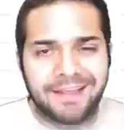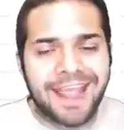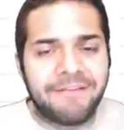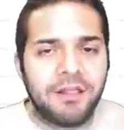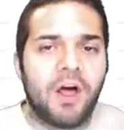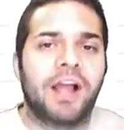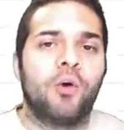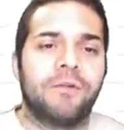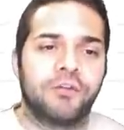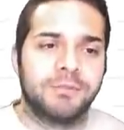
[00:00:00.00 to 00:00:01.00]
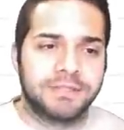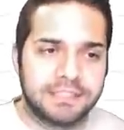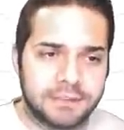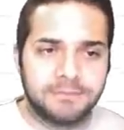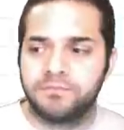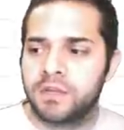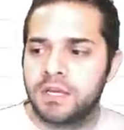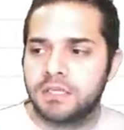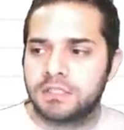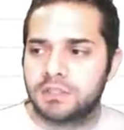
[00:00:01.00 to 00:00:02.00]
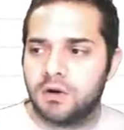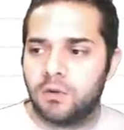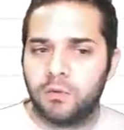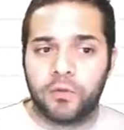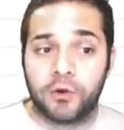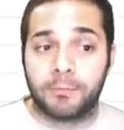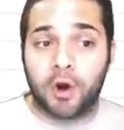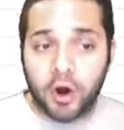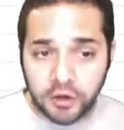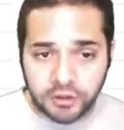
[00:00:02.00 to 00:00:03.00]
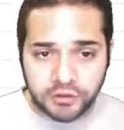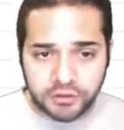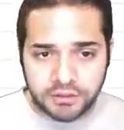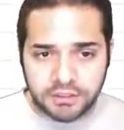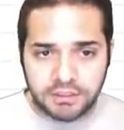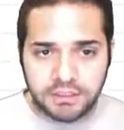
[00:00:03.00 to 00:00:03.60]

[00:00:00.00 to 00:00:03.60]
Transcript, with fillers: They have a lot going for them still. So they're partners.